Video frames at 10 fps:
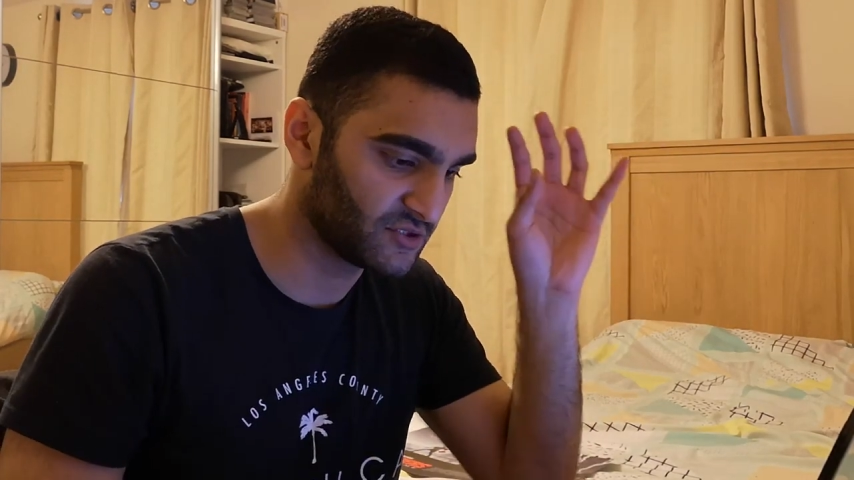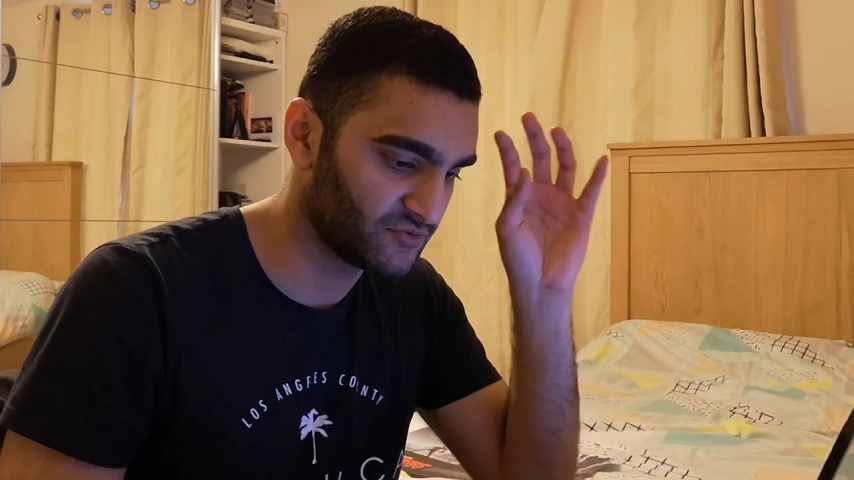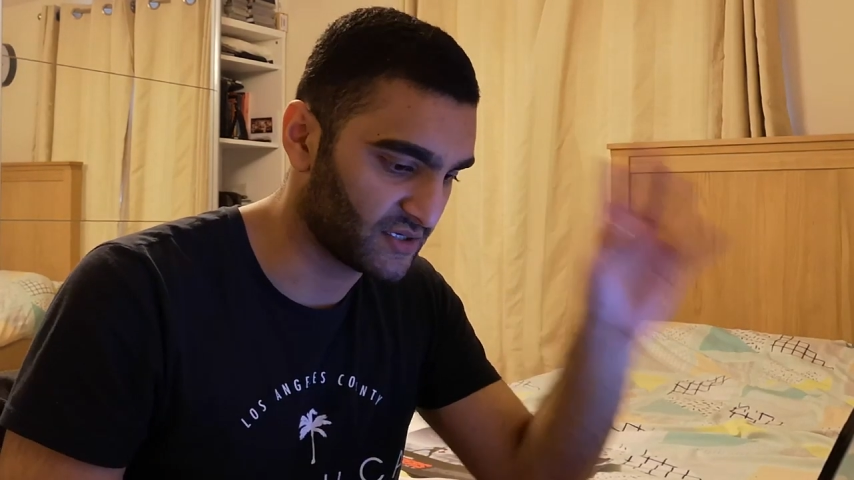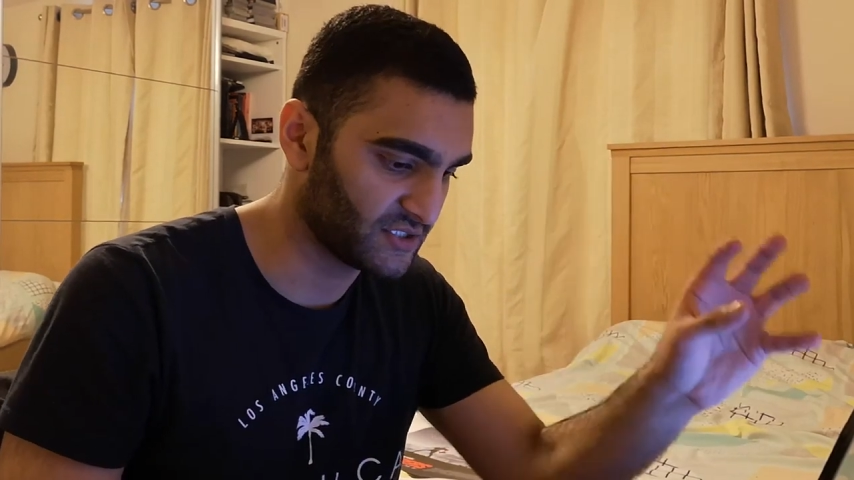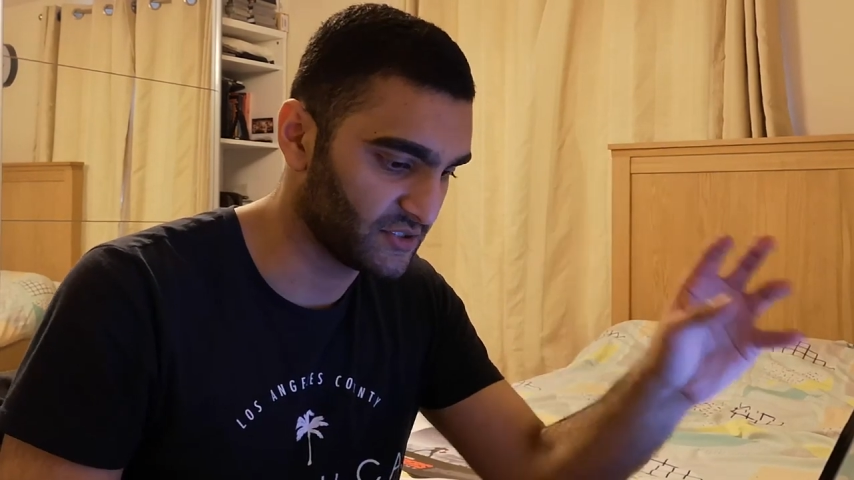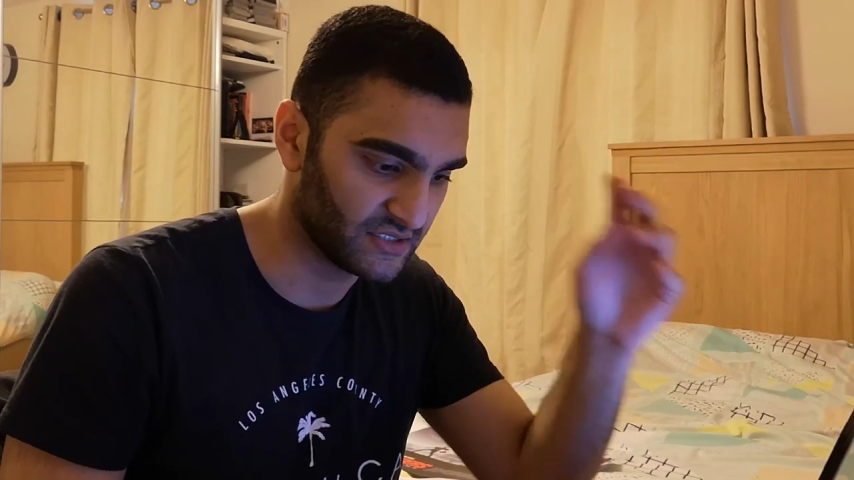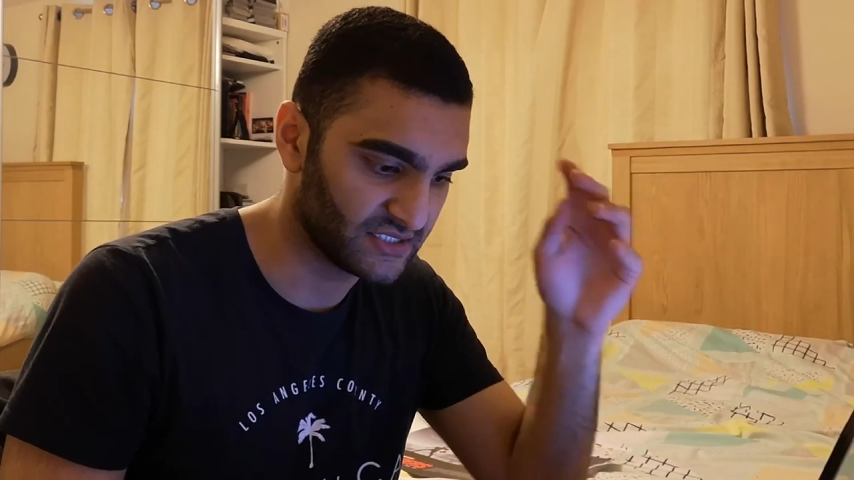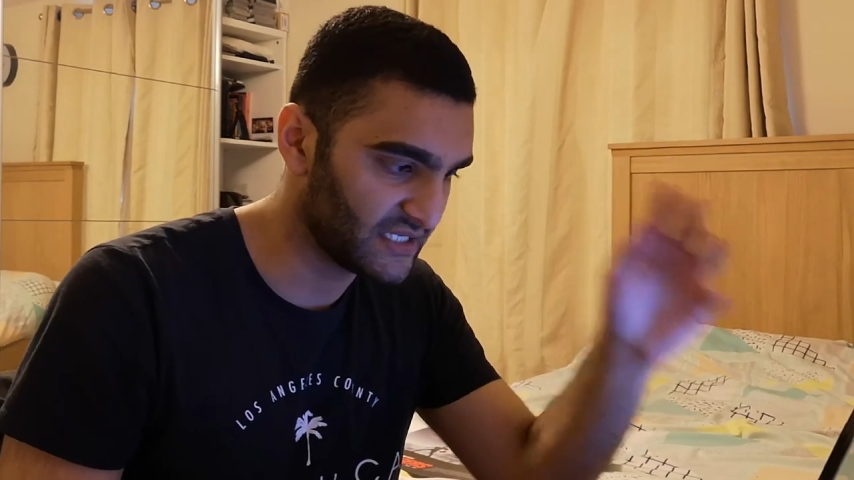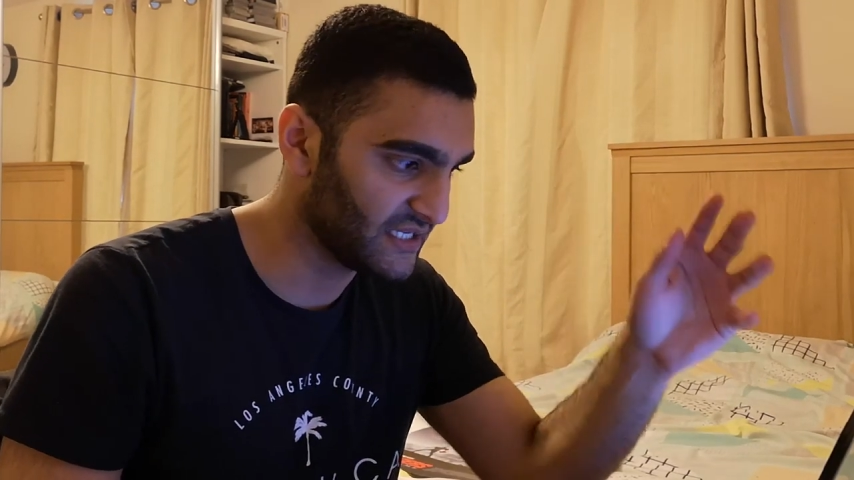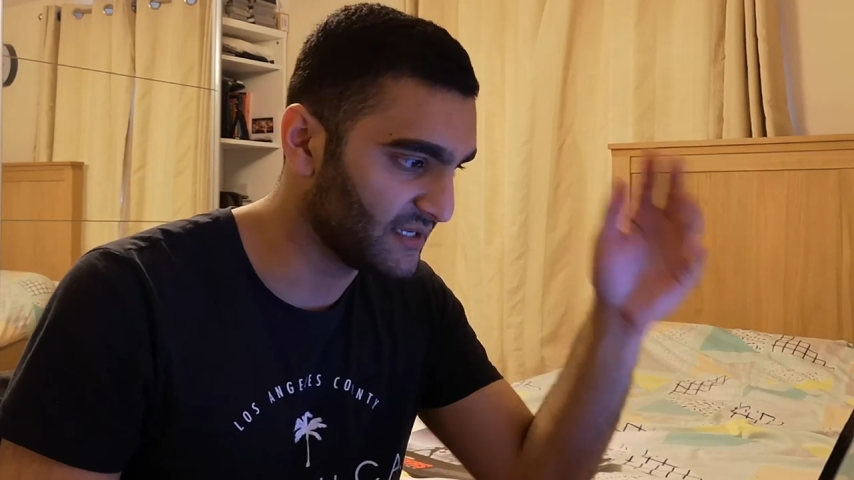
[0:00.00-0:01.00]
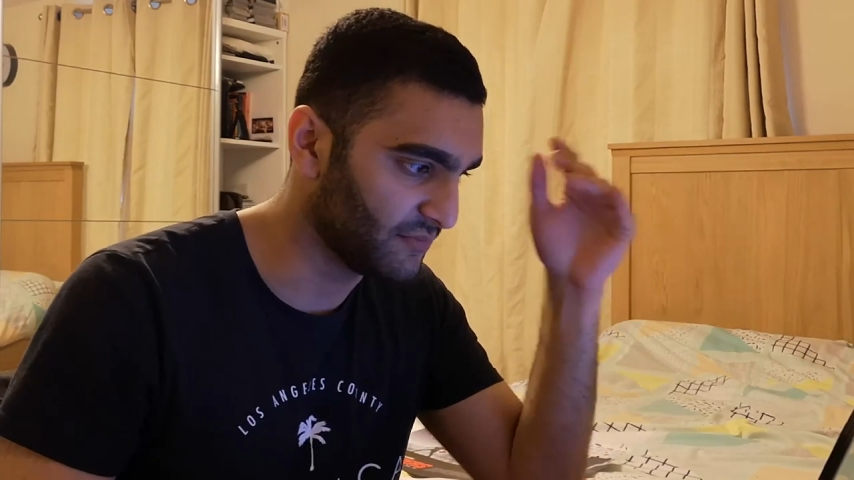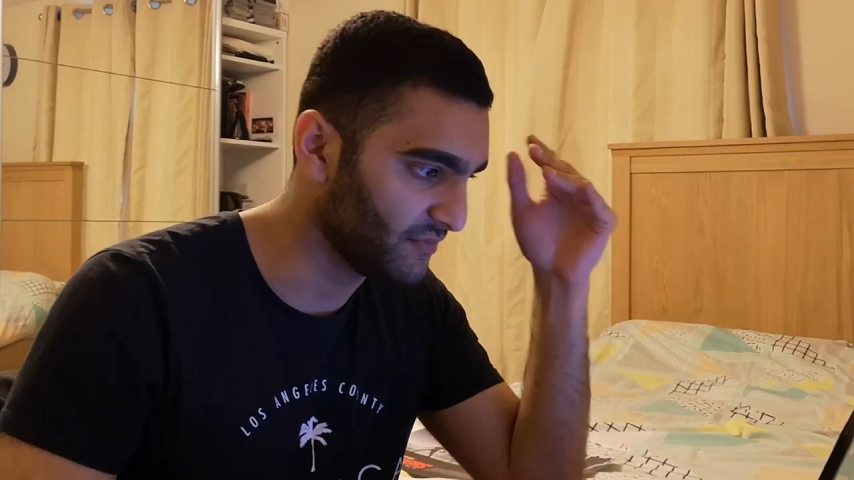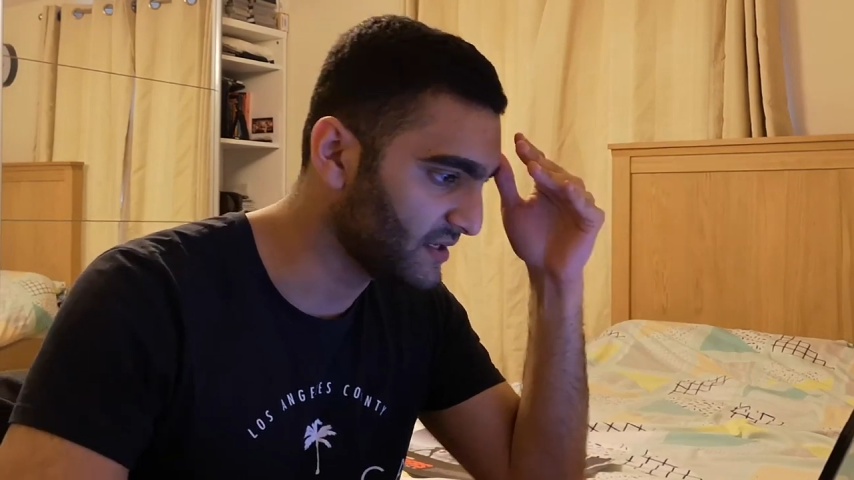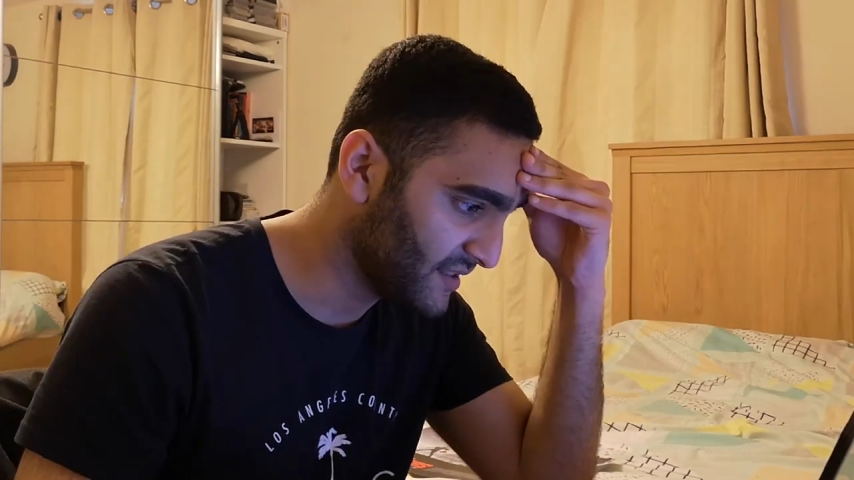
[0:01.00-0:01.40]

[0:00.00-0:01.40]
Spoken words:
director and team.